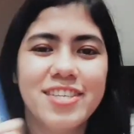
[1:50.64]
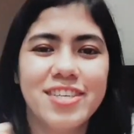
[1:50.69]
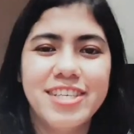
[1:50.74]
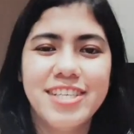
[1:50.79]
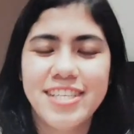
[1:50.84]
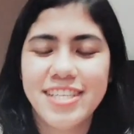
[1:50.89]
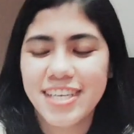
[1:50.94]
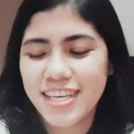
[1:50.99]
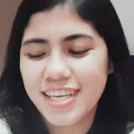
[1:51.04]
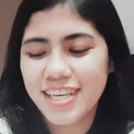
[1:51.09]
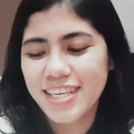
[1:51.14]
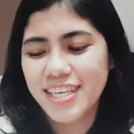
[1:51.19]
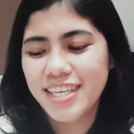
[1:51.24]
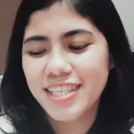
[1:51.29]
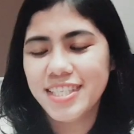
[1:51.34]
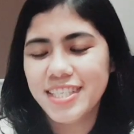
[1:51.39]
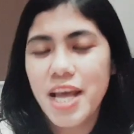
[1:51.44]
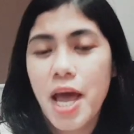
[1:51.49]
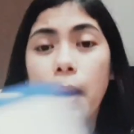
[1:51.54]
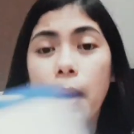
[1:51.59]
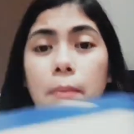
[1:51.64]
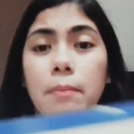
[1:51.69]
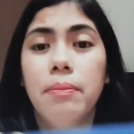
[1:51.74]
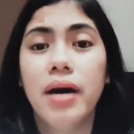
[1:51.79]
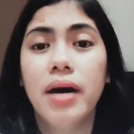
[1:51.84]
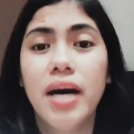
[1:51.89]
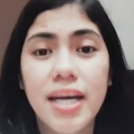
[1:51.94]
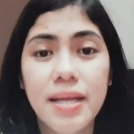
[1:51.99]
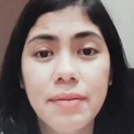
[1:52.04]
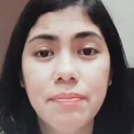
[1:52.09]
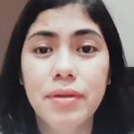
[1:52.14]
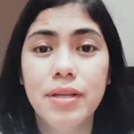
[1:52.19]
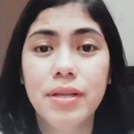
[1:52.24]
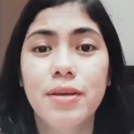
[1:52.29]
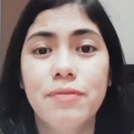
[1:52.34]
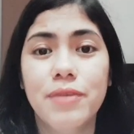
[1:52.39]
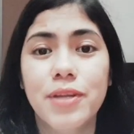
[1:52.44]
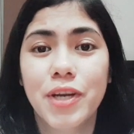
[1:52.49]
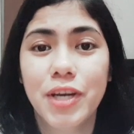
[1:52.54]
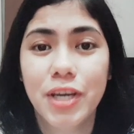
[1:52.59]
or stickiness. But
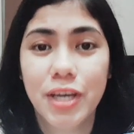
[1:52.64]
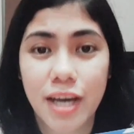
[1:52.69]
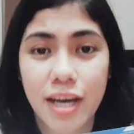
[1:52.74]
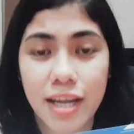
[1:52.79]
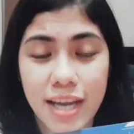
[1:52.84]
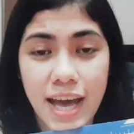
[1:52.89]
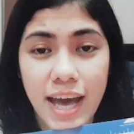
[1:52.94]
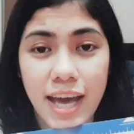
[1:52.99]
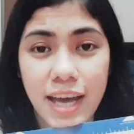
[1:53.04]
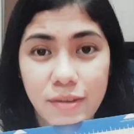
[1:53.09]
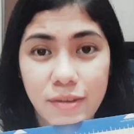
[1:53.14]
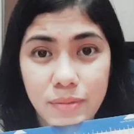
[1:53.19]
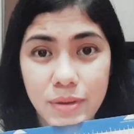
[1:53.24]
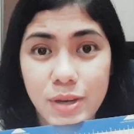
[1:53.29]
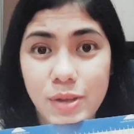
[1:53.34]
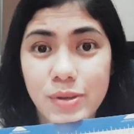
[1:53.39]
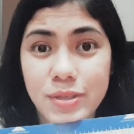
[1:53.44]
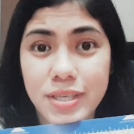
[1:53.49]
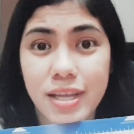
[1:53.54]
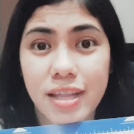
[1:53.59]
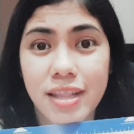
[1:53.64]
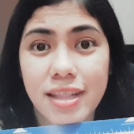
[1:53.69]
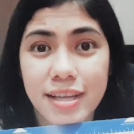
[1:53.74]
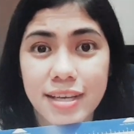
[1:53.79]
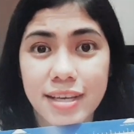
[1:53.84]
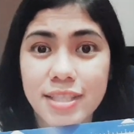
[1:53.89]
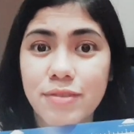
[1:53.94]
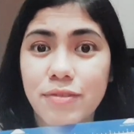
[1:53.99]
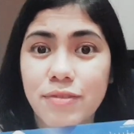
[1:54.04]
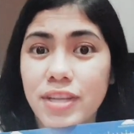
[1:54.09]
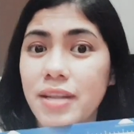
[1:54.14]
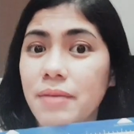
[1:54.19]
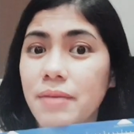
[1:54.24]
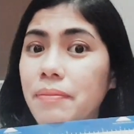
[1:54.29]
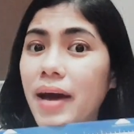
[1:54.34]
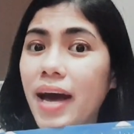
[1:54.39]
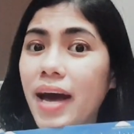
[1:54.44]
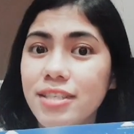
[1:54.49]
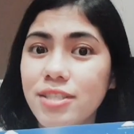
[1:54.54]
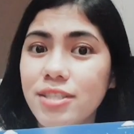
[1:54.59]
believe it or not, I have been using this for the
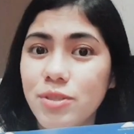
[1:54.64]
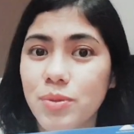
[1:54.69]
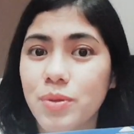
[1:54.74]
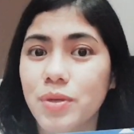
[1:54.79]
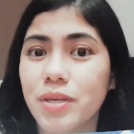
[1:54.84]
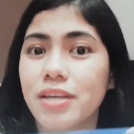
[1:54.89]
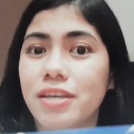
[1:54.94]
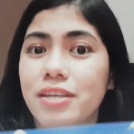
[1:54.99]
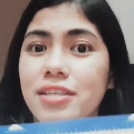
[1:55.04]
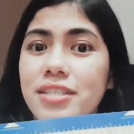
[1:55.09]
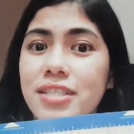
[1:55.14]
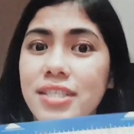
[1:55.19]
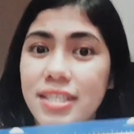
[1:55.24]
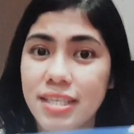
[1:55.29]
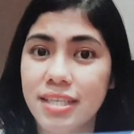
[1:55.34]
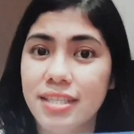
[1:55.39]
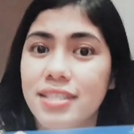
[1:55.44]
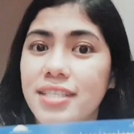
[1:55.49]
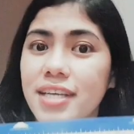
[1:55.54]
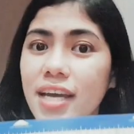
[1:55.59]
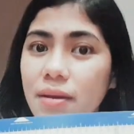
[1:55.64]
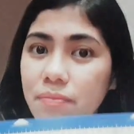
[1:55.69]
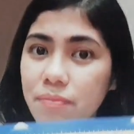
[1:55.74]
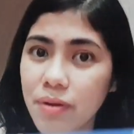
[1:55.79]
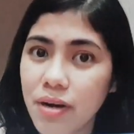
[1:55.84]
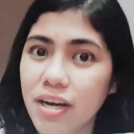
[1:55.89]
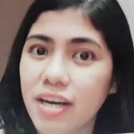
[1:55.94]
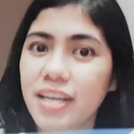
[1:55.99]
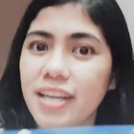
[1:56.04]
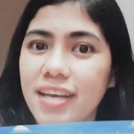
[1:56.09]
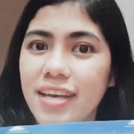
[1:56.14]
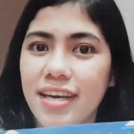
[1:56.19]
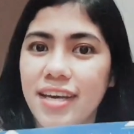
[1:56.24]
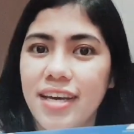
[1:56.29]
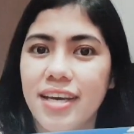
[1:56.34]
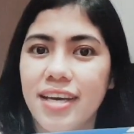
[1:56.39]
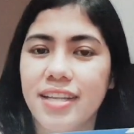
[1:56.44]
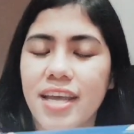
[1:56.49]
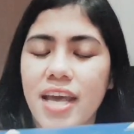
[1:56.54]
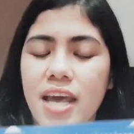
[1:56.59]
past 2 years since I bought
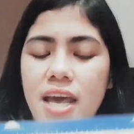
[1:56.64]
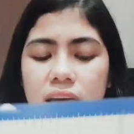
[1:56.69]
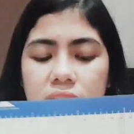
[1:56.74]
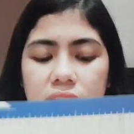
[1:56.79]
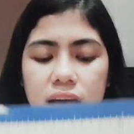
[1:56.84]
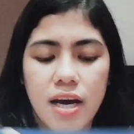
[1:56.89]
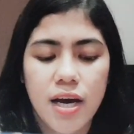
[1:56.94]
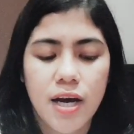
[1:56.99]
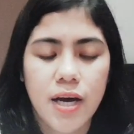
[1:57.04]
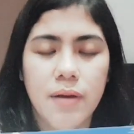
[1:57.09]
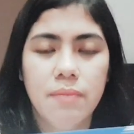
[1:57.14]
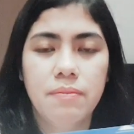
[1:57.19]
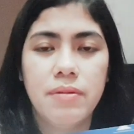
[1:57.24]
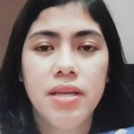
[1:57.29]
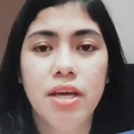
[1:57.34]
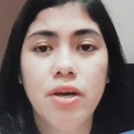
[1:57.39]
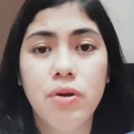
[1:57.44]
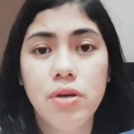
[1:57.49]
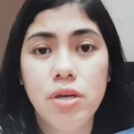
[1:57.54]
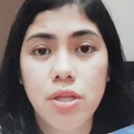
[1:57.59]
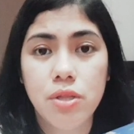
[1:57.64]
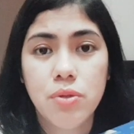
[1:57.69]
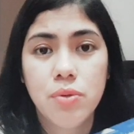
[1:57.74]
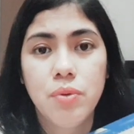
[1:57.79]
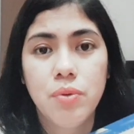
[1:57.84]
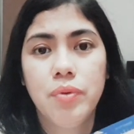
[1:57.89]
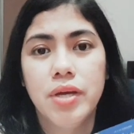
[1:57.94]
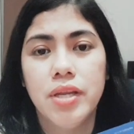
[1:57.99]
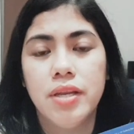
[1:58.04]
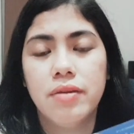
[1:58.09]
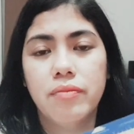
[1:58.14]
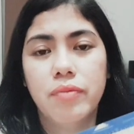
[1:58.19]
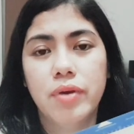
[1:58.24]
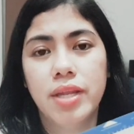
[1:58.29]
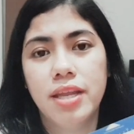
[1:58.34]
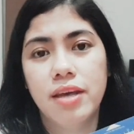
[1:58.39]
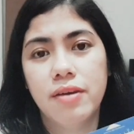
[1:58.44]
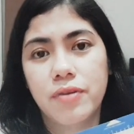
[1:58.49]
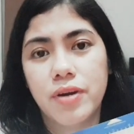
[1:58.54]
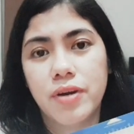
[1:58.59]
it. But I only do it
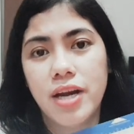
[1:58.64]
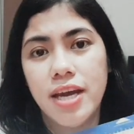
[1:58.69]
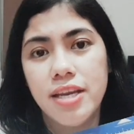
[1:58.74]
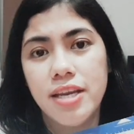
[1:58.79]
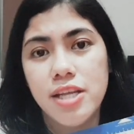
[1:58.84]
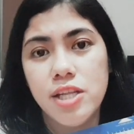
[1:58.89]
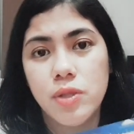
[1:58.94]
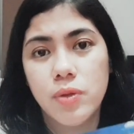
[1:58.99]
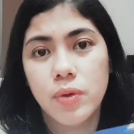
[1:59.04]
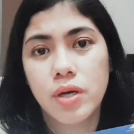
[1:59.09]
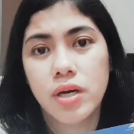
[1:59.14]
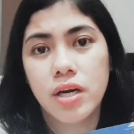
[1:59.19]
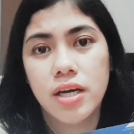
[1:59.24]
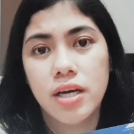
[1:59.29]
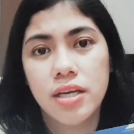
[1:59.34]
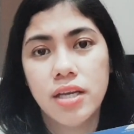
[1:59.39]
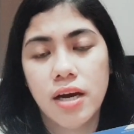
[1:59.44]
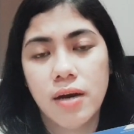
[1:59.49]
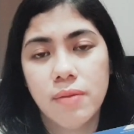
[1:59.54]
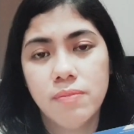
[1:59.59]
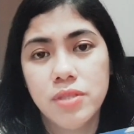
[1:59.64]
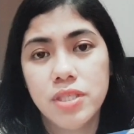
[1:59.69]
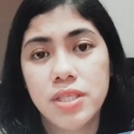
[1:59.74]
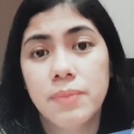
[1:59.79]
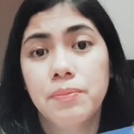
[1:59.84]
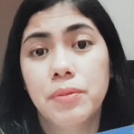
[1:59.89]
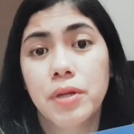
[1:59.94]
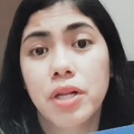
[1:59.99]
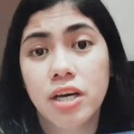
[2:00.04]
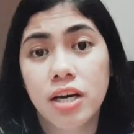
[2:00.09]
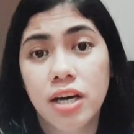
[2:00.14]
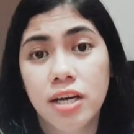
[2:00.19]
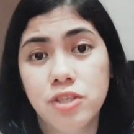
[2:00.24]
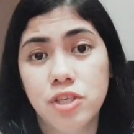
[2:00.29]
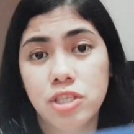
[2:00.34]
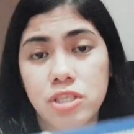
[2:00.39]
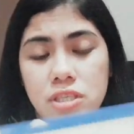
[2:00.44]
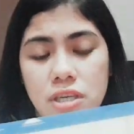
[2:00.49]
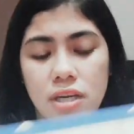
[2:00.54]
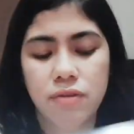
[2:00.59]
whenever I need to cut simple
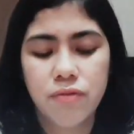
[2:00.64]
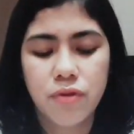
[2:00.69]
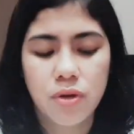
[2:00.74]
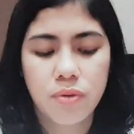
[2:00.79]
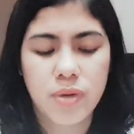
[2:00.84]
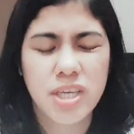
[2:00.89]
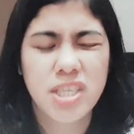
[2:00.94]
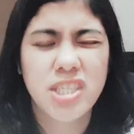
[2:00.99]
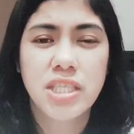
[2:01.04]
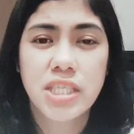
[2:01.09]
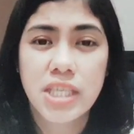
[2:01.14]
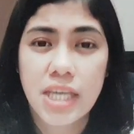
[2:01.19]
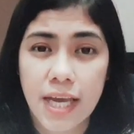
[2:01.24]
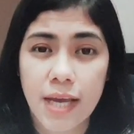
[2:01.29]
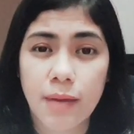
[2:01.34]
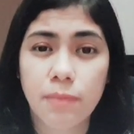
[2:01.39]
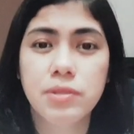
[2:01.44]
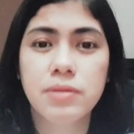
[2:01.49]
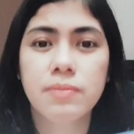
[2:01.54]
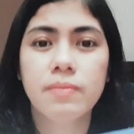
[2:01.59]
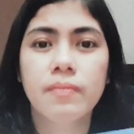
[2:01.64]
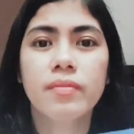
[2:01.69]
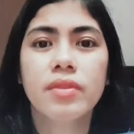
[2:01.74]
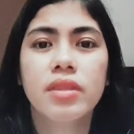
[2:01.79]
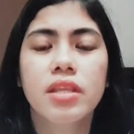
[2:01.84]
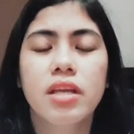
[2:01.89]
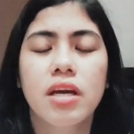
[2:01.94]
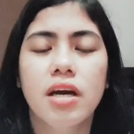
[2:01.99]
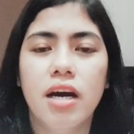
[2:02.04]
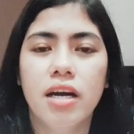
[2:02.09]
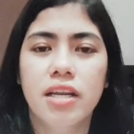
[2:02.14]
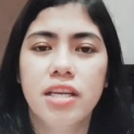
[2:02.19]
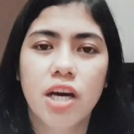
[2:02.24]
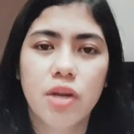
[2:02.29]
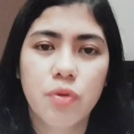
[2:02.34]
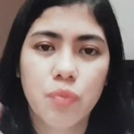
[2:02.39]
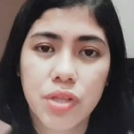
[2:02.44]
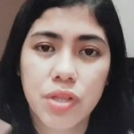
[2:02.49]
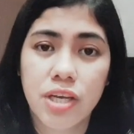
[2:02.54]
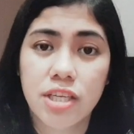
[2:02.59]
cuts or straightforward shapes,
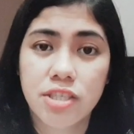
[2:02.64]
not with the